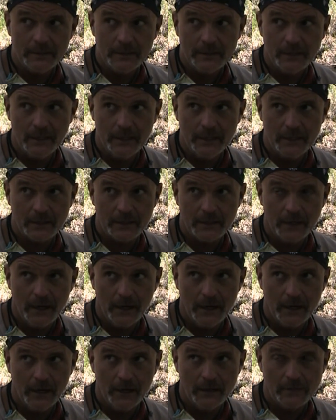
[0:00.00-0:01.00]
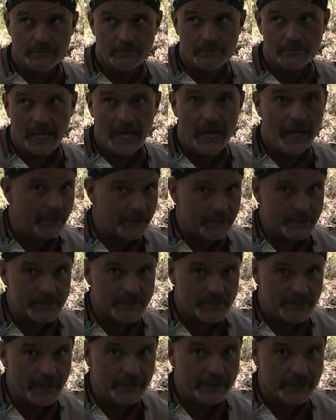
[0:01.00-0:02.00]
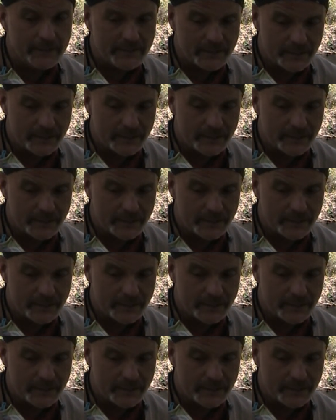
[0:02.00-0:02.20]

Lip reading: like Alex is not going to